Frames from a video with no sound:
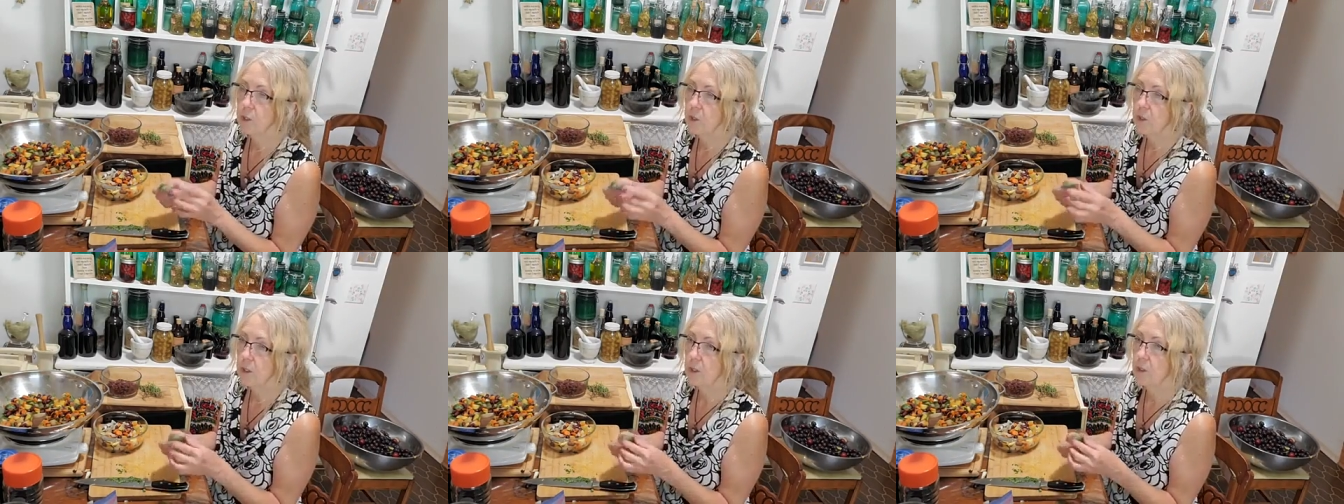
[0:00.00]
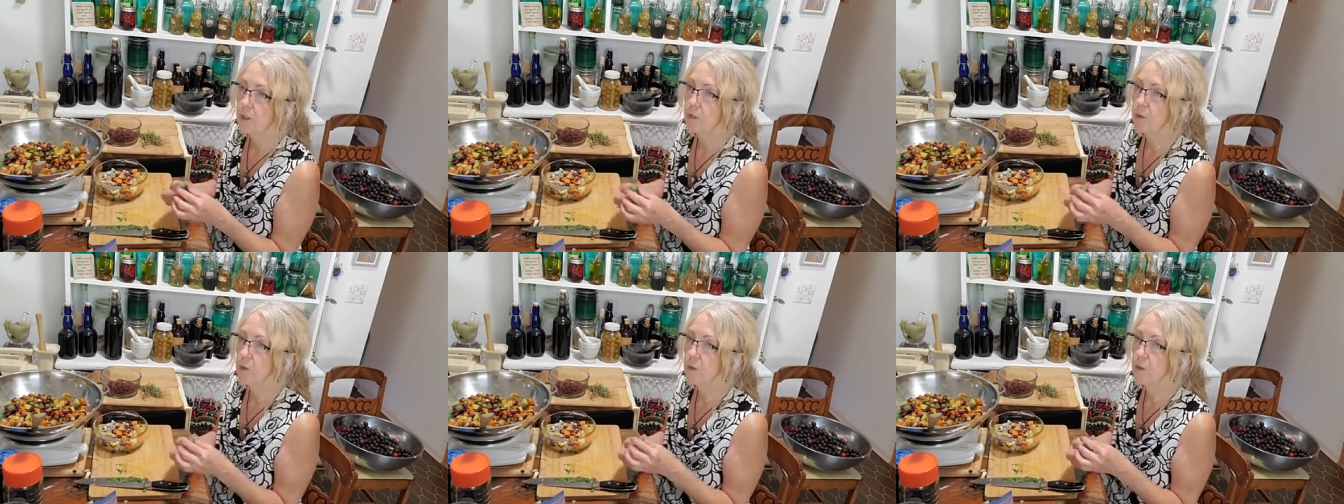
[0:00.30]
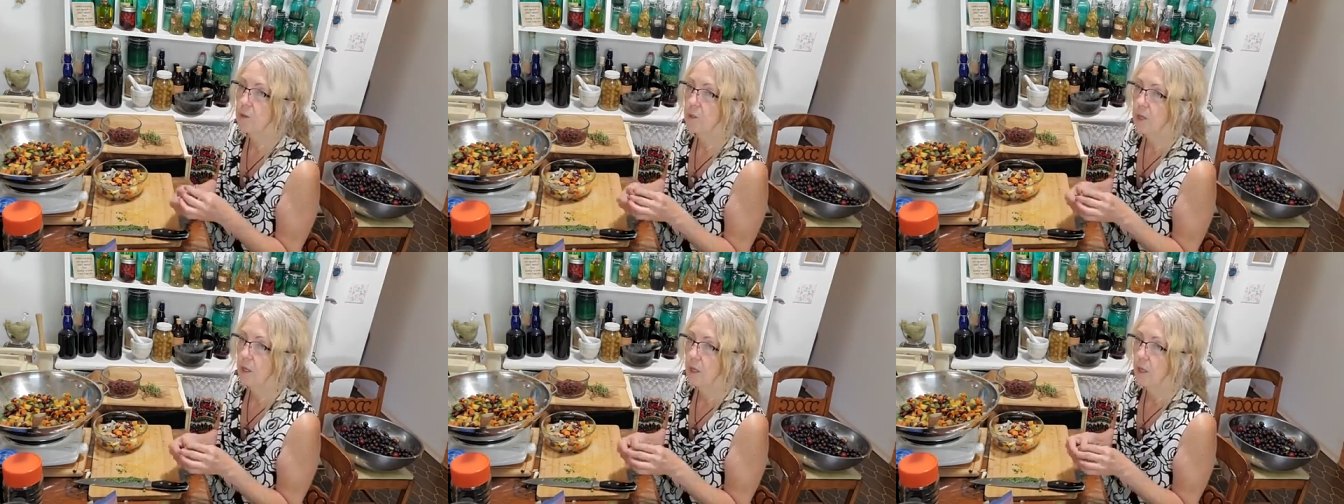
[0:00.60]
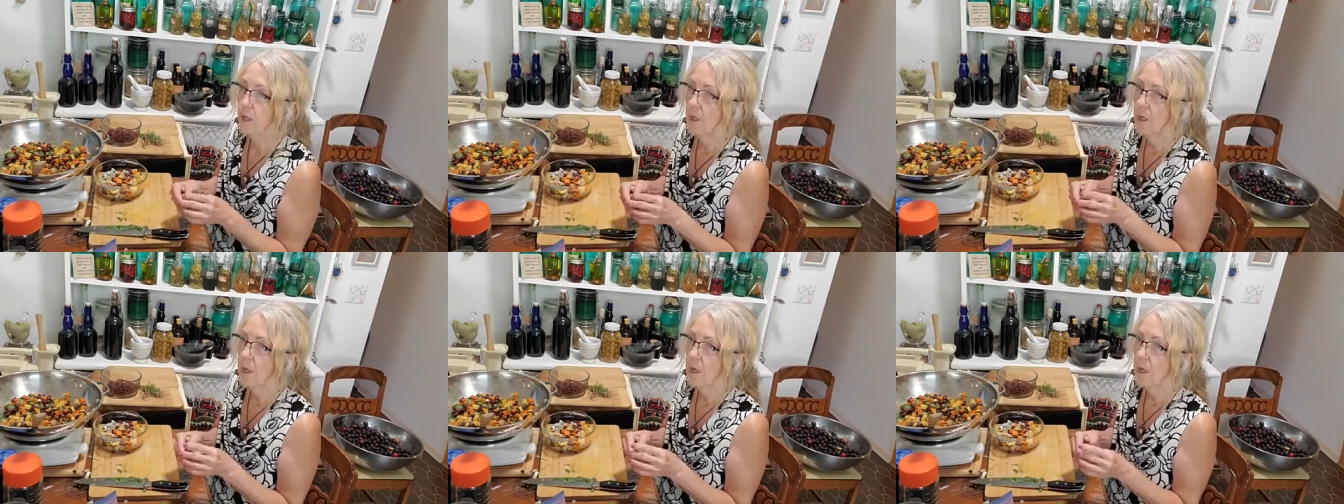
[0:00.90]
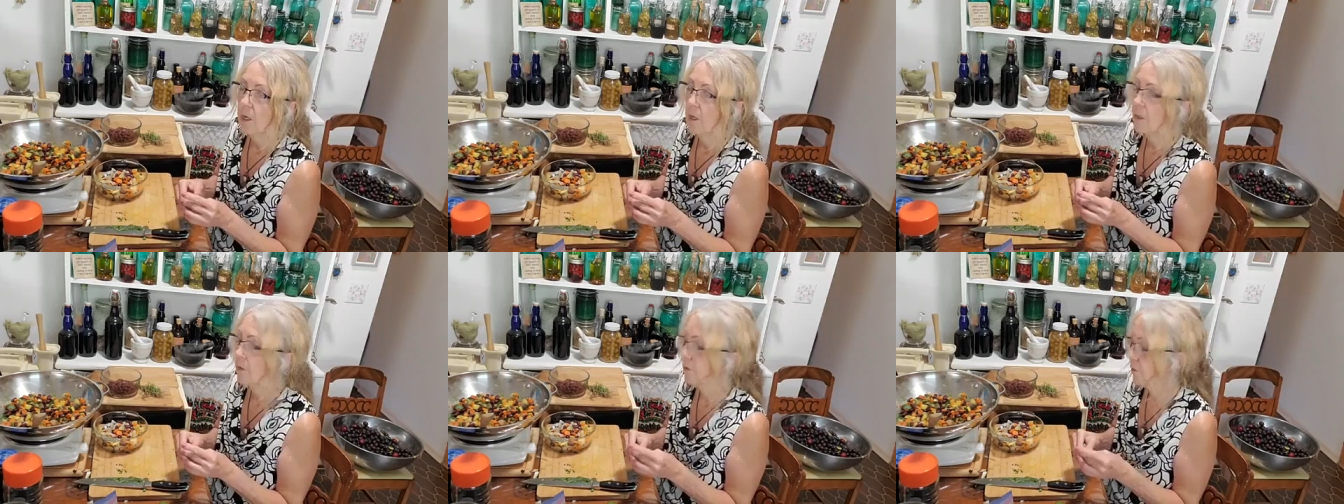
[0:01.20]
you can use
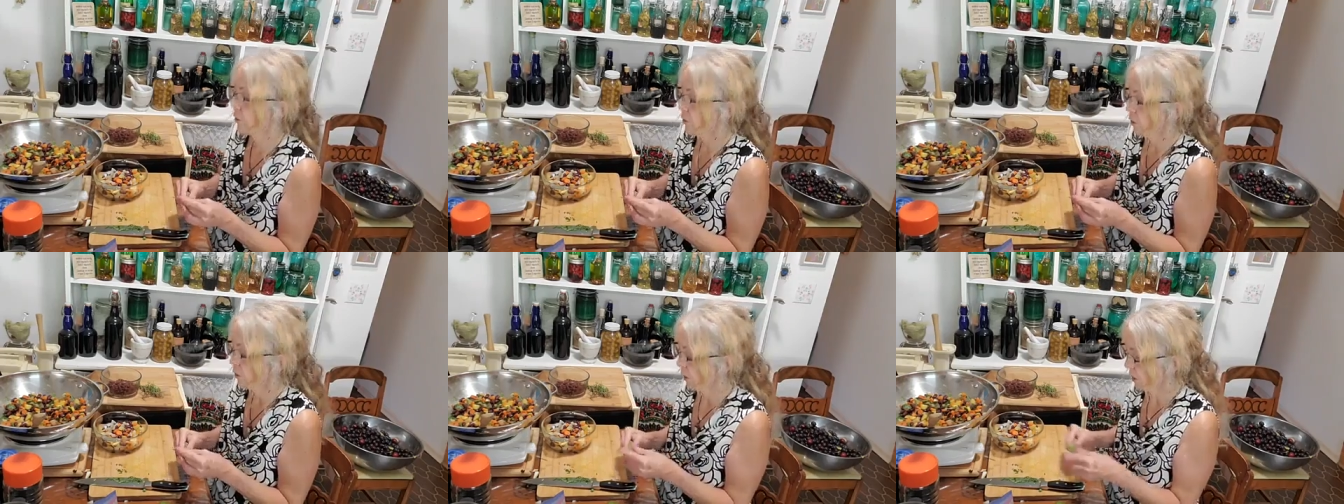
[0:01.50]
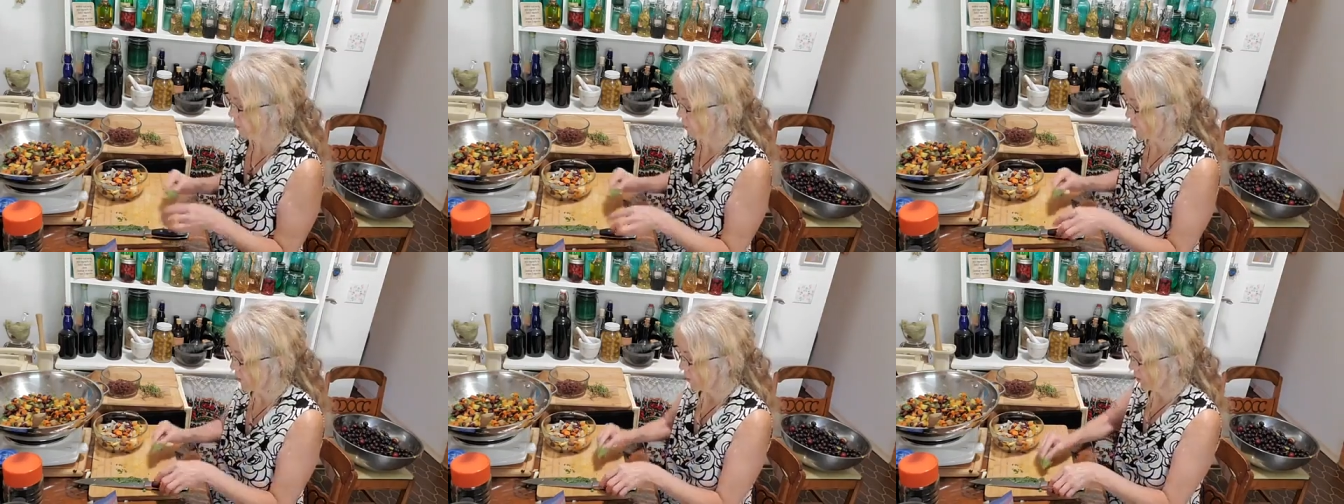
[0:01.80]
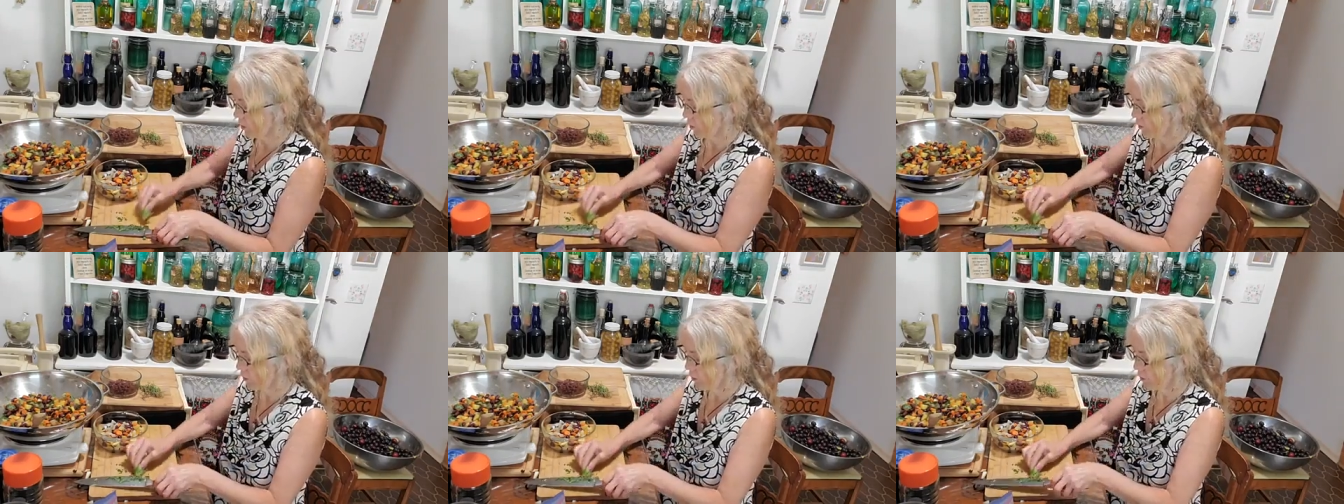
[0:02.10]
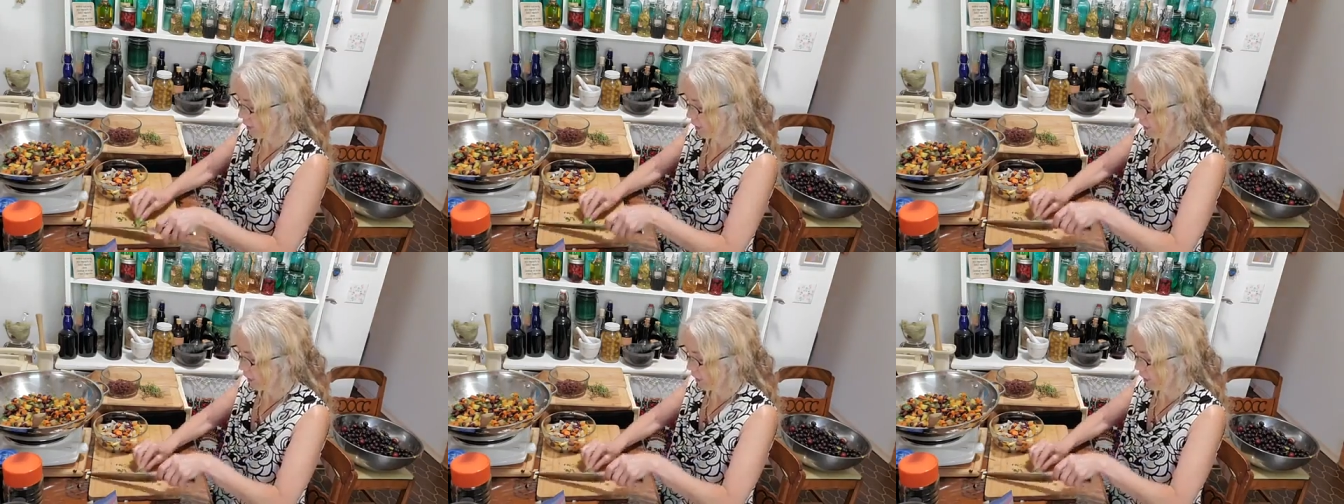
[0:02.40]
all of your tops. You can use your